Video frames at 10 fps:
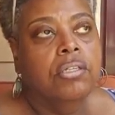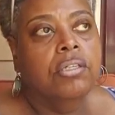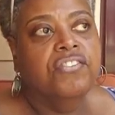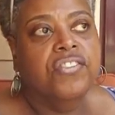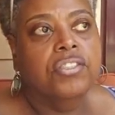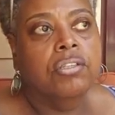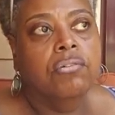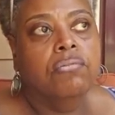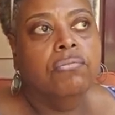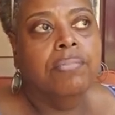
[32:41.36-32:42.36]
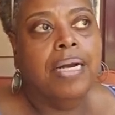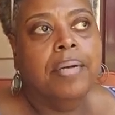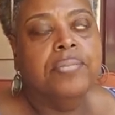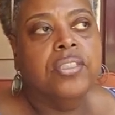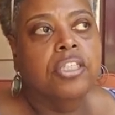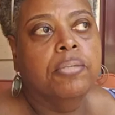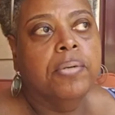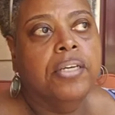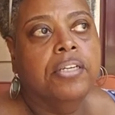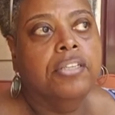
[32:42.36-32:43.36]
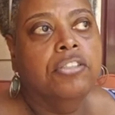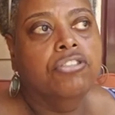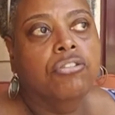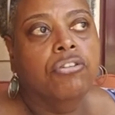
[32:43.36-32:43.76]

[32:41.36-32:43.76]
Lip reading: if it's on Bible study page